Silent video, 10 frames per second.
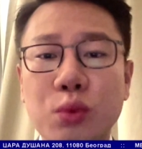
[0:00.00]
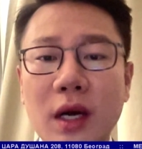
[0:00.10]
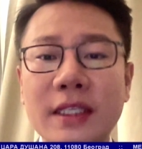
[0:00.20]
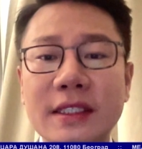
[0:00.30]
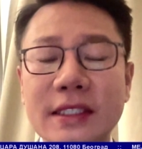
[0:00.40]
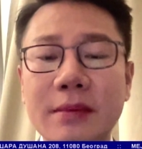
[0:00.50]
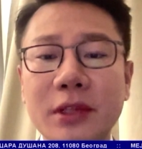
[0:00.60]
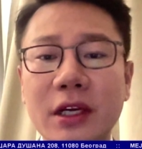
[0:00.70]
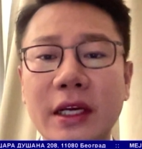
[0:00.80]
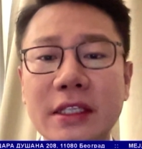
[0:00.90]
quite
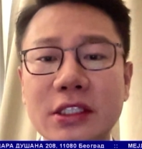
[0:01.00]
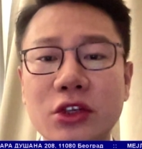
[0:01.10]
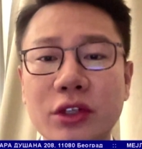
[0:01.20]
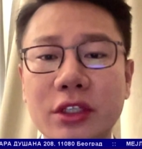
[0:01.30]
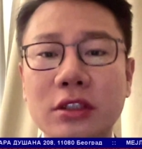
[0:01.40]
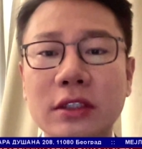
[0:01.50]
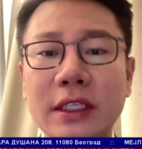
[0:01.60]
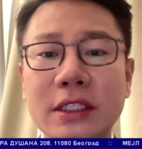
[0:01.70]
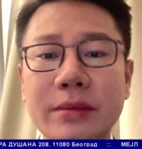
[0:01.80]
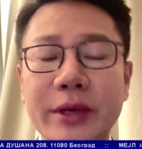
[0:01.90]
similar historical
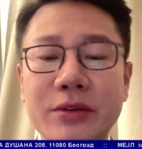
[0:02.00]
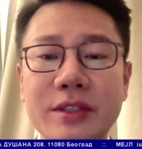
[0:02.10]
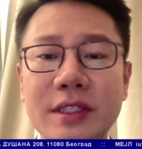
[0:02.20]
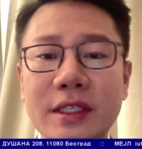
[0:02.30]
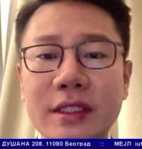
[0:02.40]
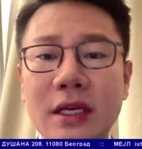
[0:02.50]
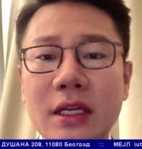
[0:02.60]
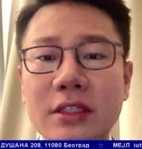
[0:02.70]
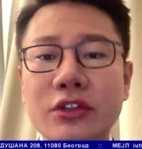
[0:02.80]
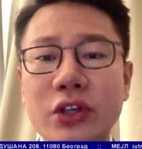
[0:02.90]
experiences.
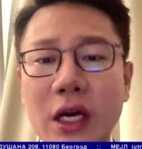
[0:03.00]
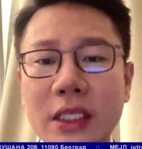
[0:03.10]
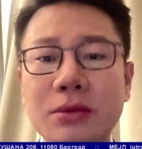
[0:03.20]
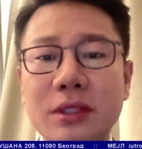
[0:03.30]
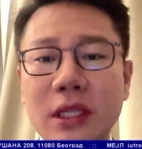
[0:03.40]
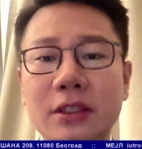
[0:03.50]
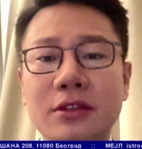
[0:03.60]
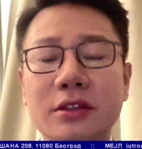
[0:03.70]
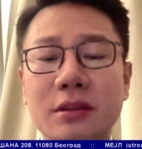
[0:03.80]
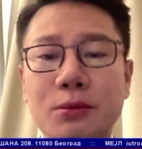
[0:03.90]
So China would like
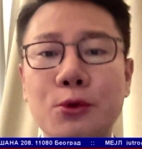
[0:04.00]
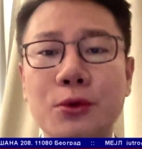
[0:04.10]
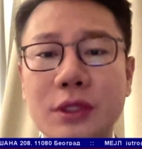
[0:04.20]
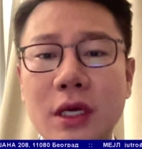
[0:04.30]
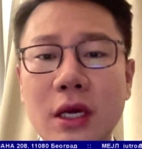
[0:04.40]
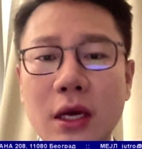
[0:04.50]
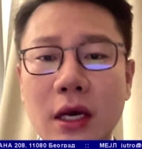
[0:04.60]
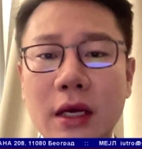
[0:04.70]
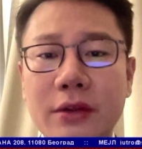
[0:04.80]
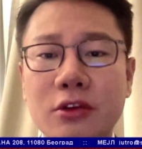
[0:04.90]
to support
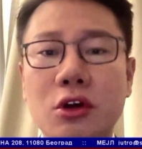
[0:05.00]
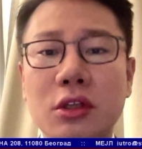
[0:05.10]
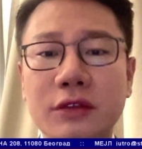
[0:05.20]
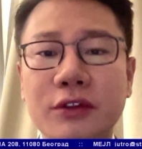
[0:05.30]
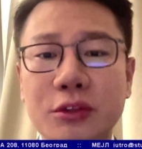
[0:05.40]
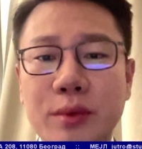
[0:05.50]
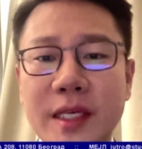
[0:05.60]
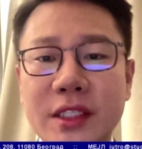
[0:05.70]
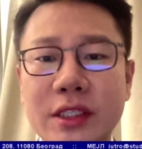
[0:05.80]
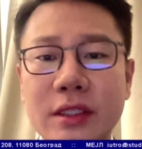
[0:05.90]
the Kosovo
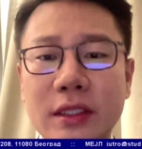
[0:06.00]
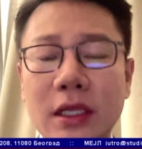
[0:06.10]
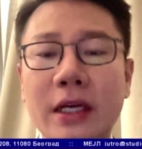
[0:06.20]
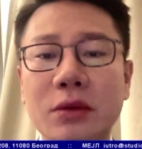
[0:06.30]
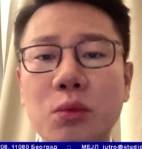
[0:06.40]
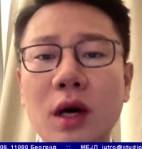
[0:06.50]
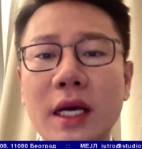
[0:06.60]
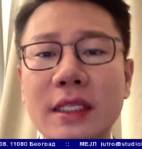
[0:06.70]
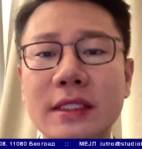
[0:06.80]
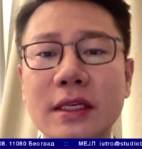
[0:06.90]
question.
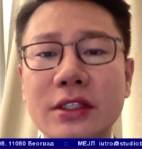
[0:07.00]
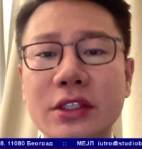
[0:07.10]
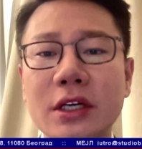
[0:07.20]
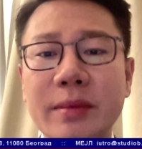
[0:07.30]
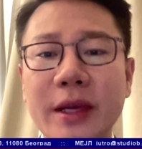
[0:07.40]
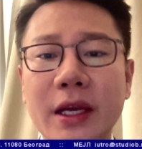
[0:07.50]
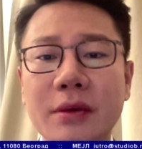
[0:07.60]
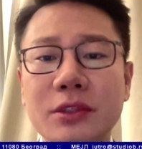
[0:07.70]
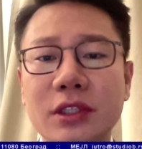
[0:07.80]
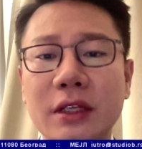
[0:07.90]
Likewise,
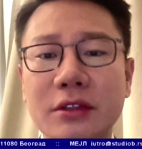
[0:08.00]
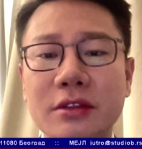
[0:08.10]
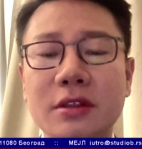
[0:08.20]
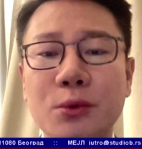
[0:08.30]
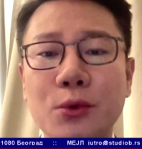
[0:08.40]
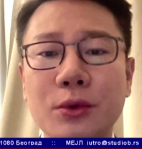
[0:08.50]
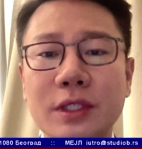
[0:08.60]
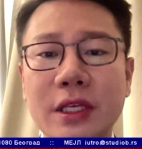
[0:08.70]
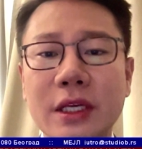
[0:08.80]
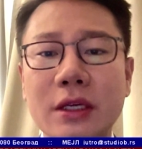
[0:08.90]
Serbia would like to
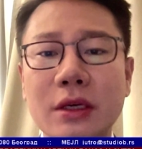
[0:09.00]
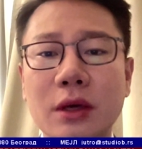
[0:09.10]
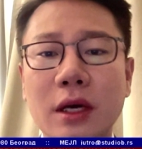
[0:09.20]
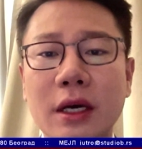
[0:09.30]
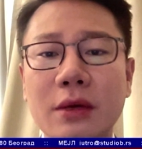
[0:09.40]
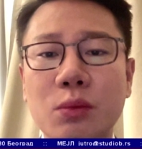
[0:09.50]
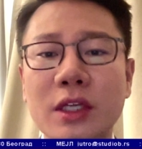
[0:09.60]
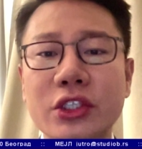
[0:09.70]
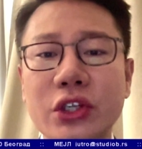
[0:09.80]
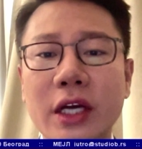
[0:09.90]
support the
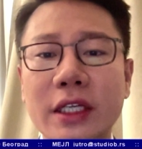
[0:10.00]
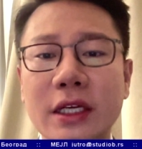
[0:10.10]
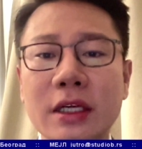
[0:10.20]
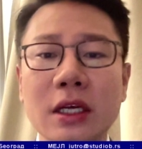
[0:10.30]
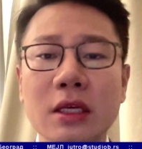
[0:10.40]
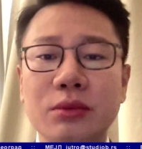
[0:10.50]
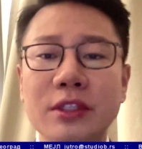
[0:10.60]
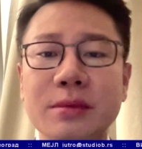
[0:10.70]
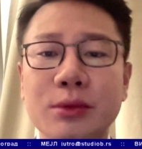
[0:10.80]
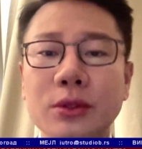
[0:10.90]
One China
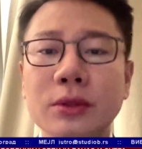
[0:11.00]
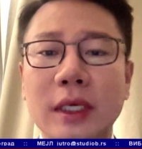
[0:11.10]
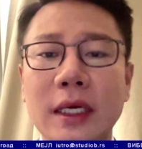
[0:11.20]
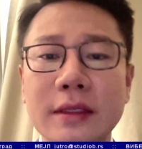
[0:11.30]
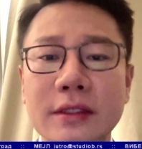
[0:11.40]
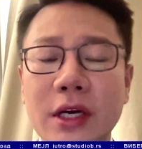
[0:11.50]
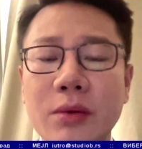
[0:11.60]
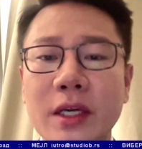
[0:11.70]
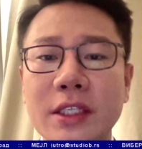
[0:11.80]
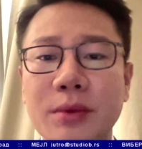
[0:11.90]
principle, and
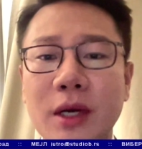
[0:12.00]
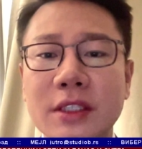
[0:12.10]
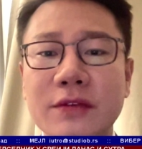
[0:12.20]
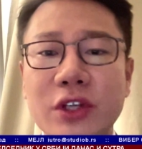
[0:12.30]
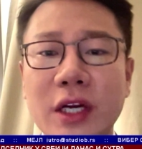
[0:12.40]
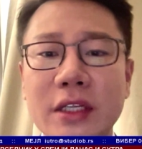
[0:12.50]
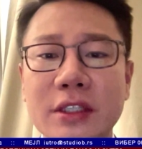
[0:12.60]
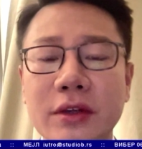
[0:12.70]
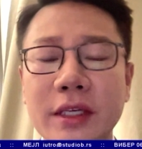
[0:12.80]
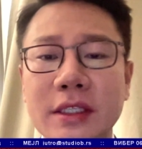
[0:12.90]
Taiwan is part of China.
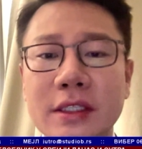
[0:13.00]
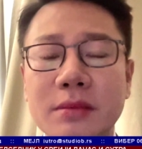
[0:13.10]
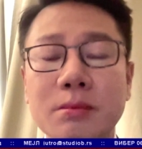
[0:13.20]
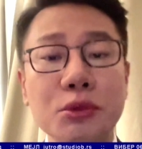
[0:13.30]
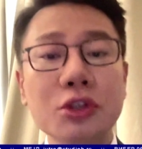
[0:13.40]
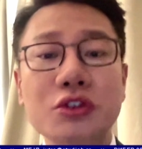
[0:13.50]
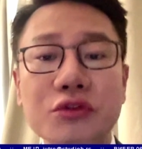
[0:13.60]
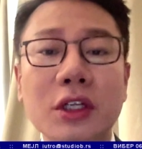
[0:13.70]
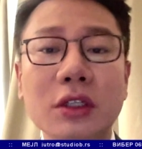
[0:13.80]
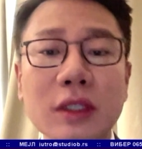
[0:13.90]
So it is
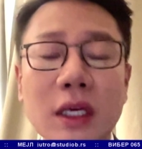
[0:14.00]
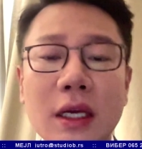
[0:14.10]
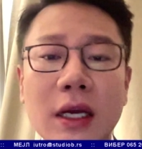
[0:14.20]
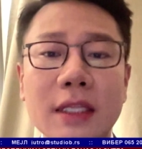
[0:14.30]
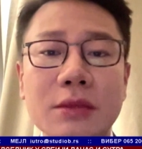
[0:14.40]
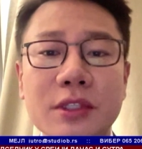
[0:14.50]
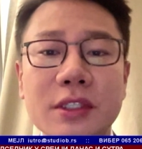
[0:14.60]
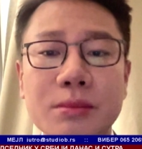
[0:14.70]
mutual and